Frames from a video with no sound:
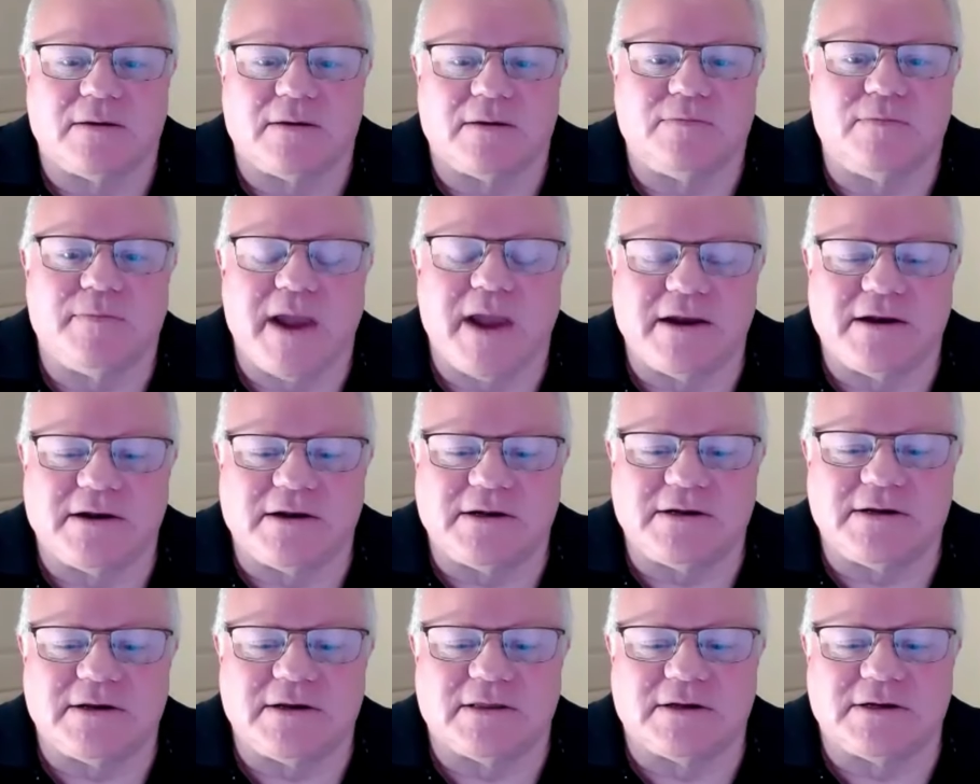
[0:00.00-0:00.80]
made
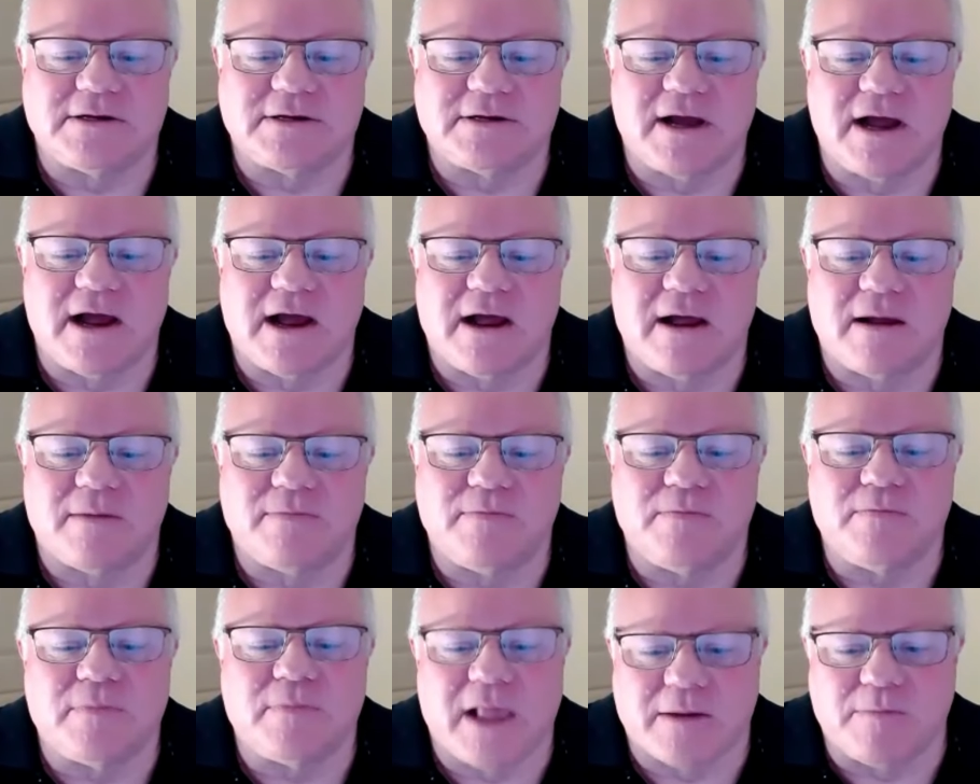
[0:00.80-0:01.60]
it to the
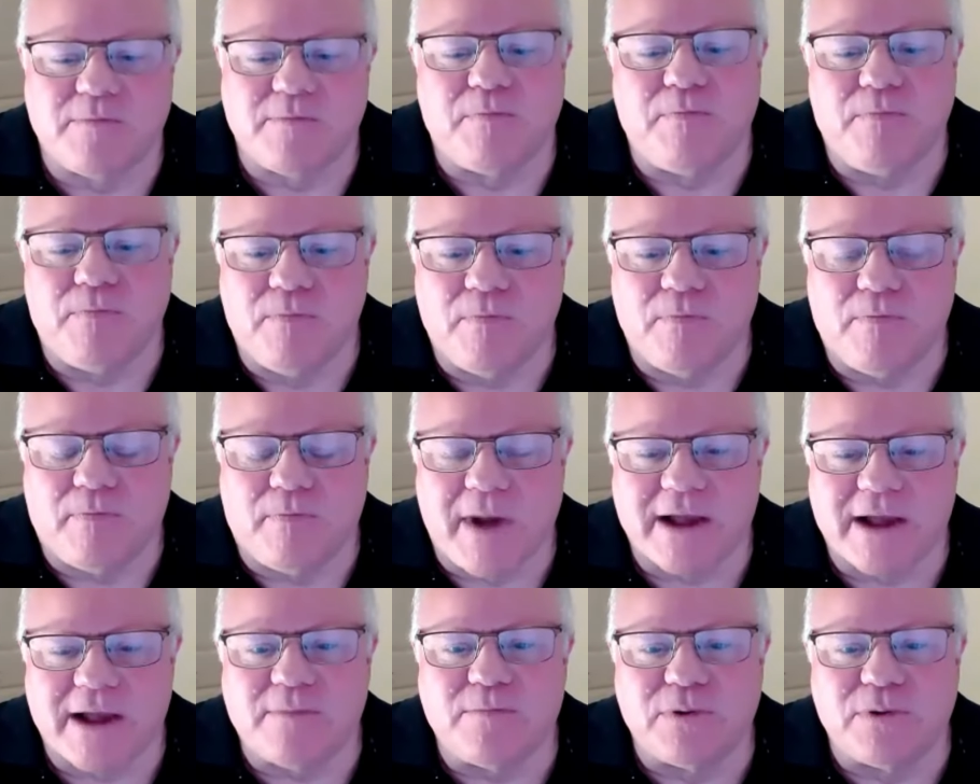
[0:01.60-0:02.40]
top, like
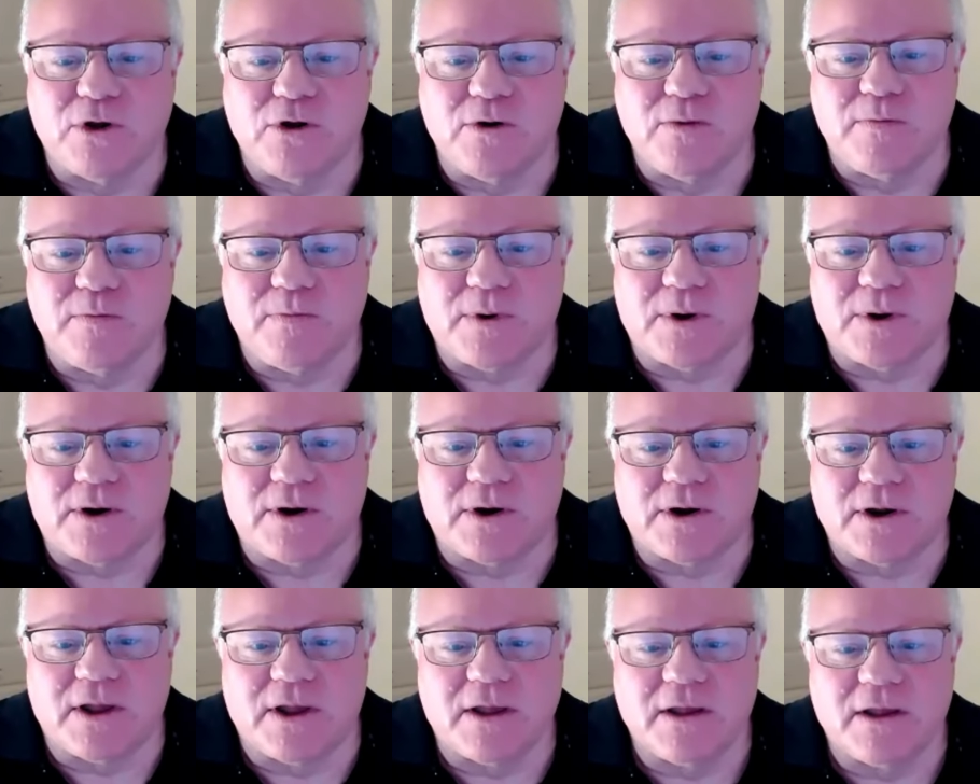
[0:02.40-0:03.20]
Mike
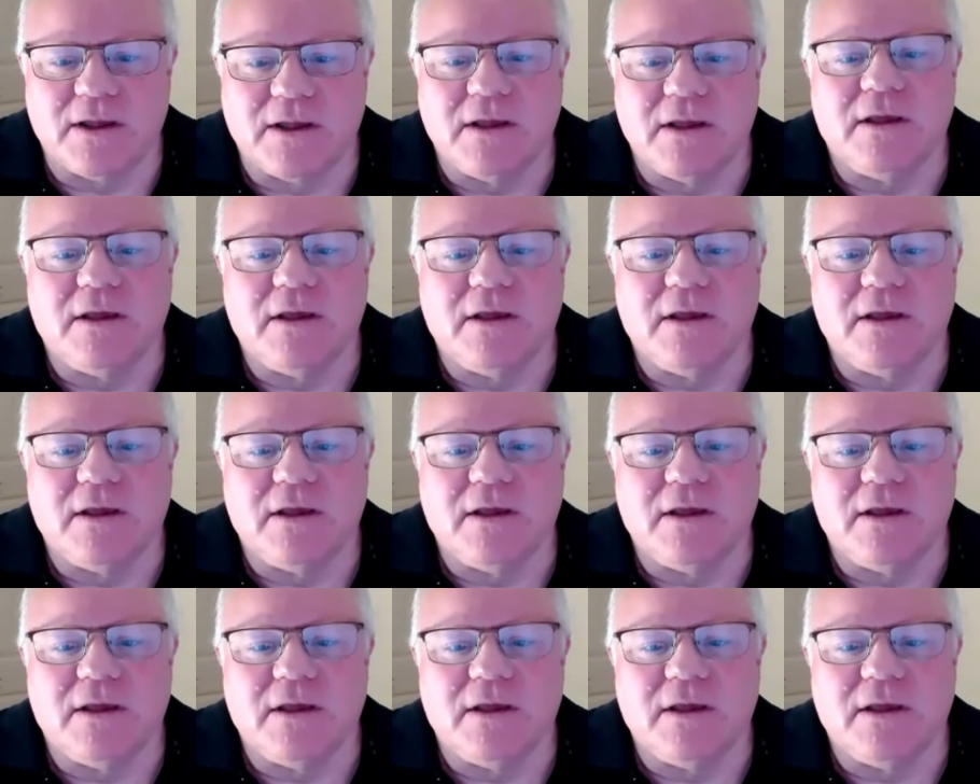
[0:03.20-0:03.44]
Bloomberg.